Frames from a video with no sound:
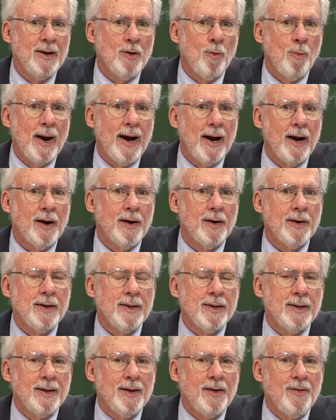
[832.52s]
be aware
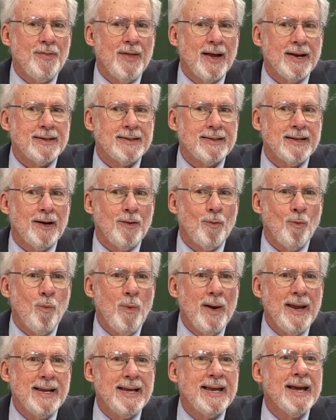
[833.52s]
that uh,
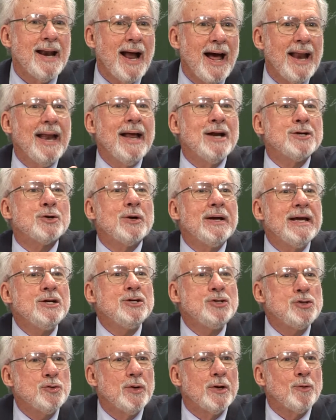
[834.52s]
we cannot enter
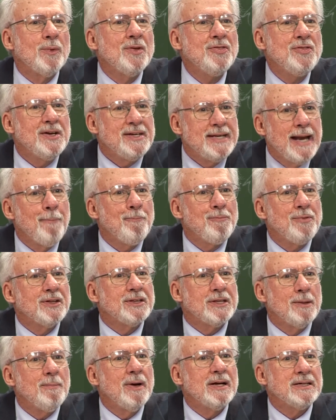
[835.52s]
into it with the depth
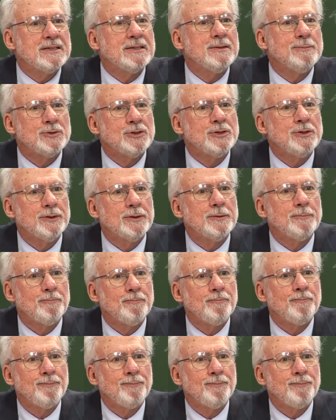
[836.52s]
that the Muslims do.